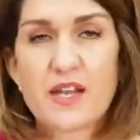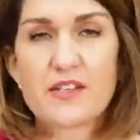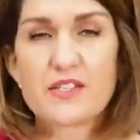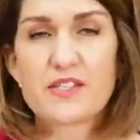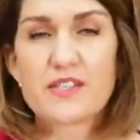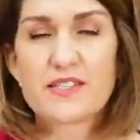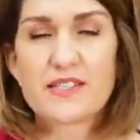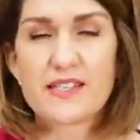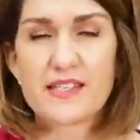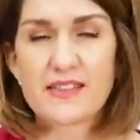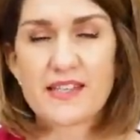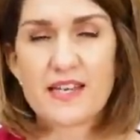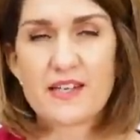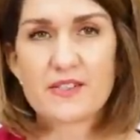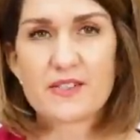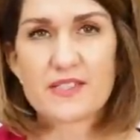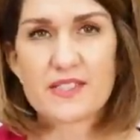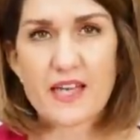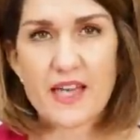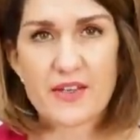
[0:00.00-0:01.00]
I just think they
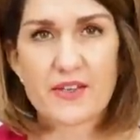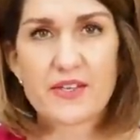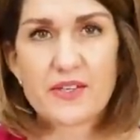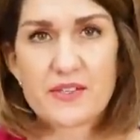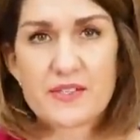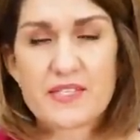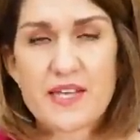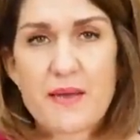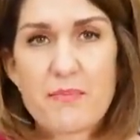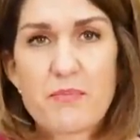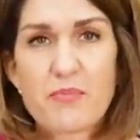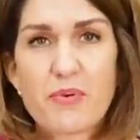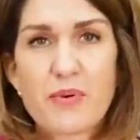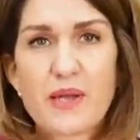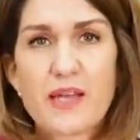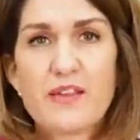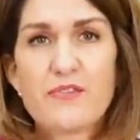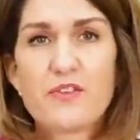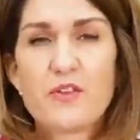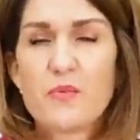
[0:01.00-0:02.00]
look so
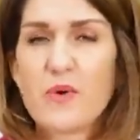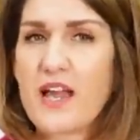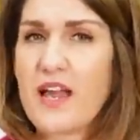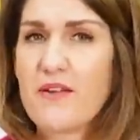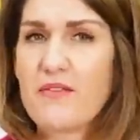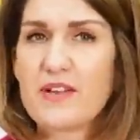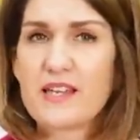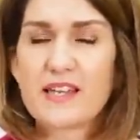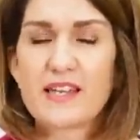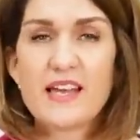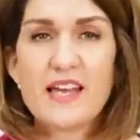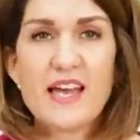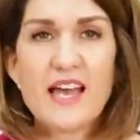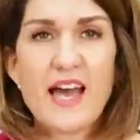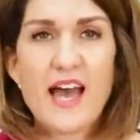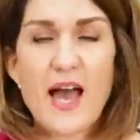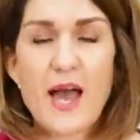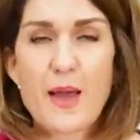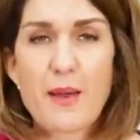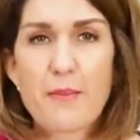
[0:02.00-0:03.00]
contemporary. If you're wearing
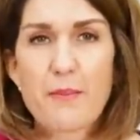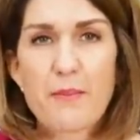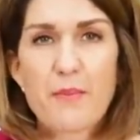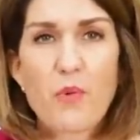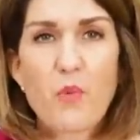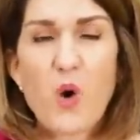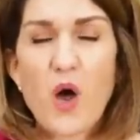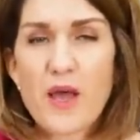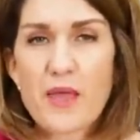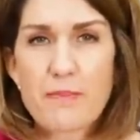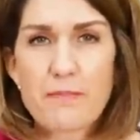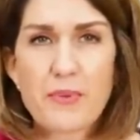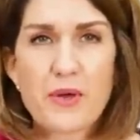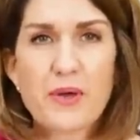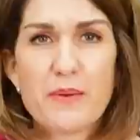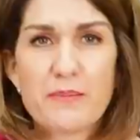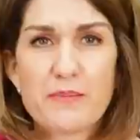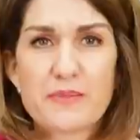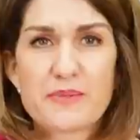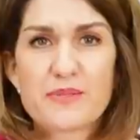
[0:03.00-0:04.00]
white
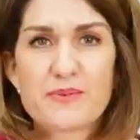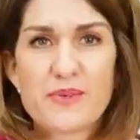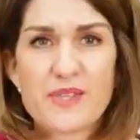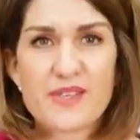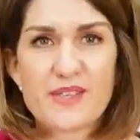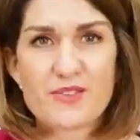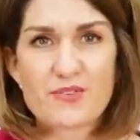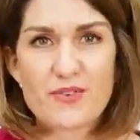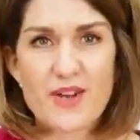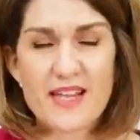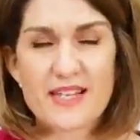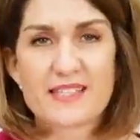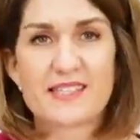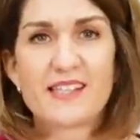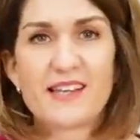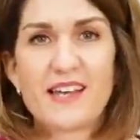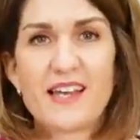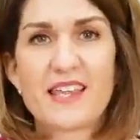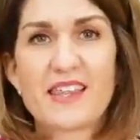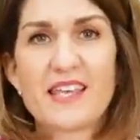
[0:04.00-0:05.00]
pumps with a dress
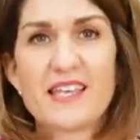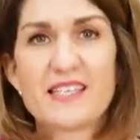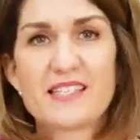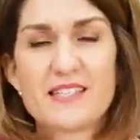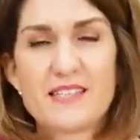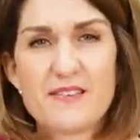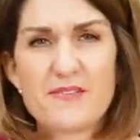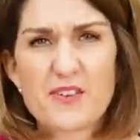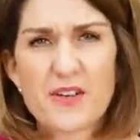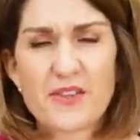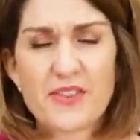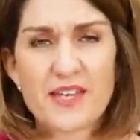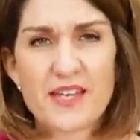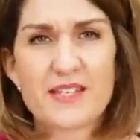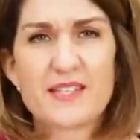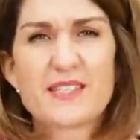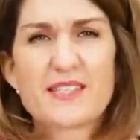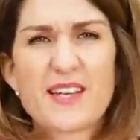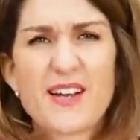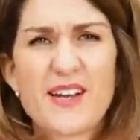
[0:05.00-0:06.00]
like this and you've got
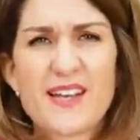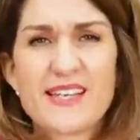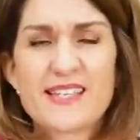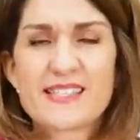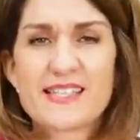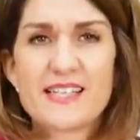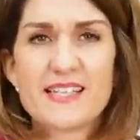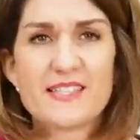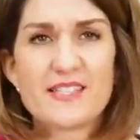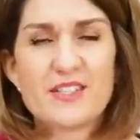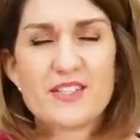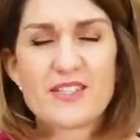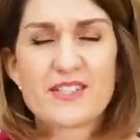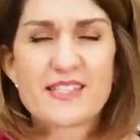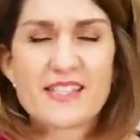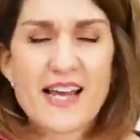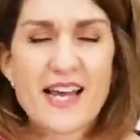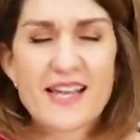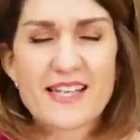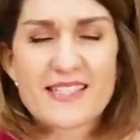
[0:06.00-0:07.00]
those side slits, it
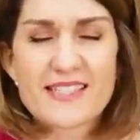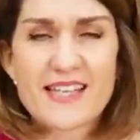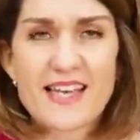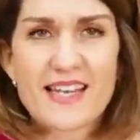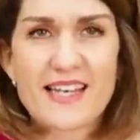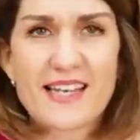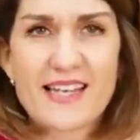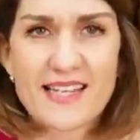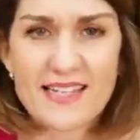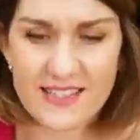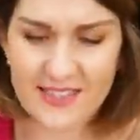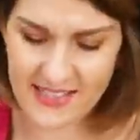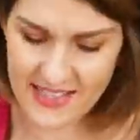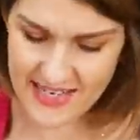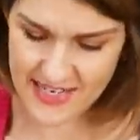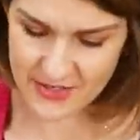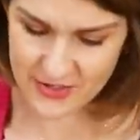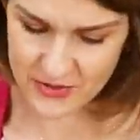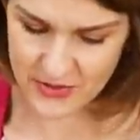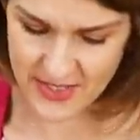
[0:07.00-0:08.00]
just adds that little
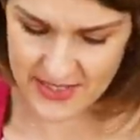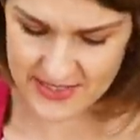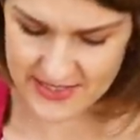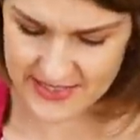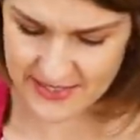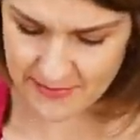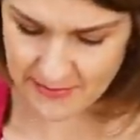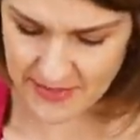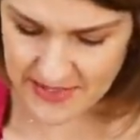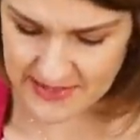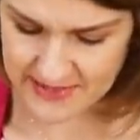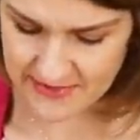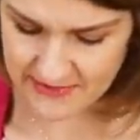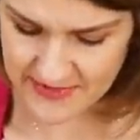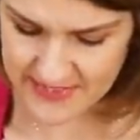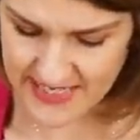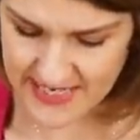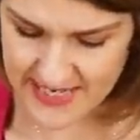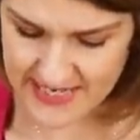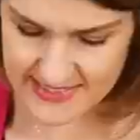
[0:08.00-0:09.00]
interesting bit of
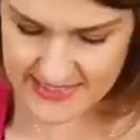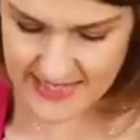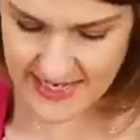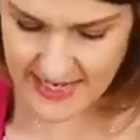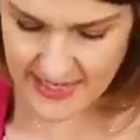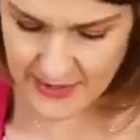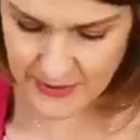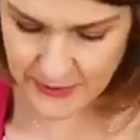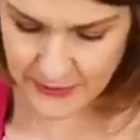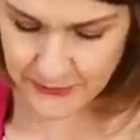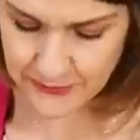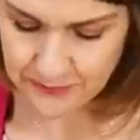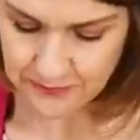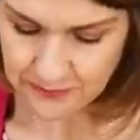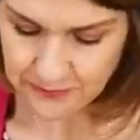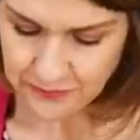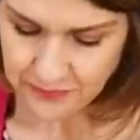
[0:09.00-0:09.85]
detail.